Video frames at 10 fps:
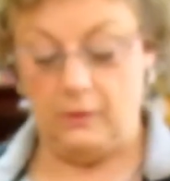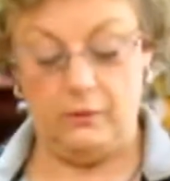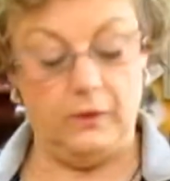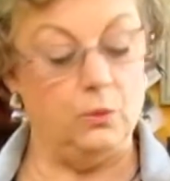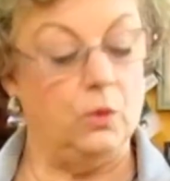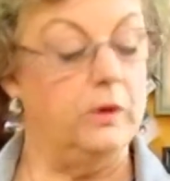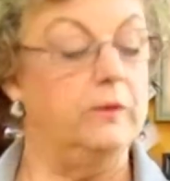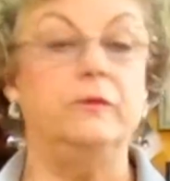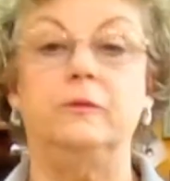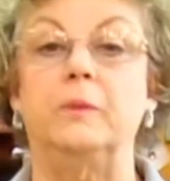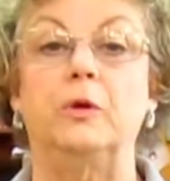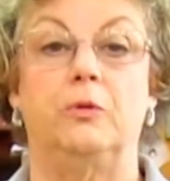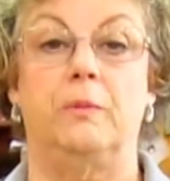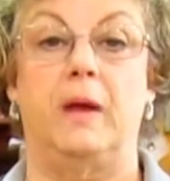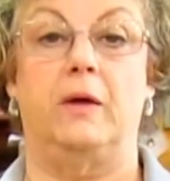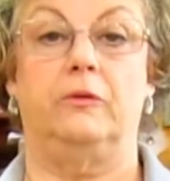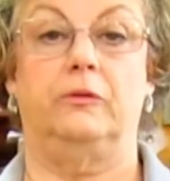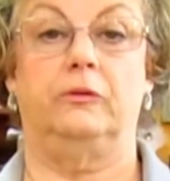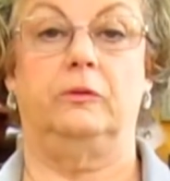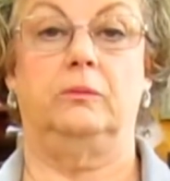than one of the smooth
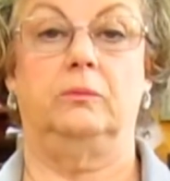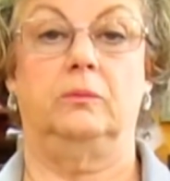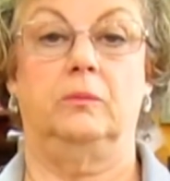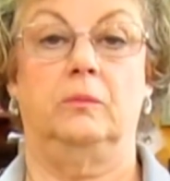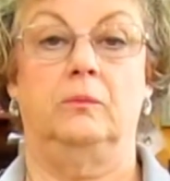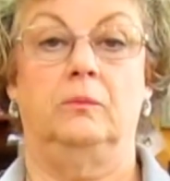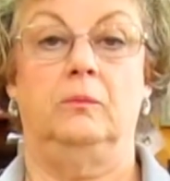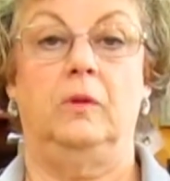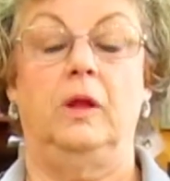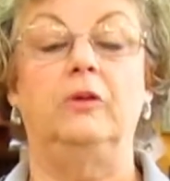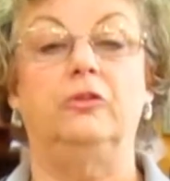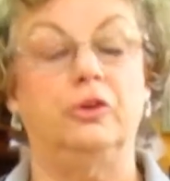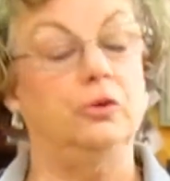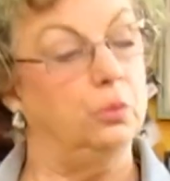mouths. It's just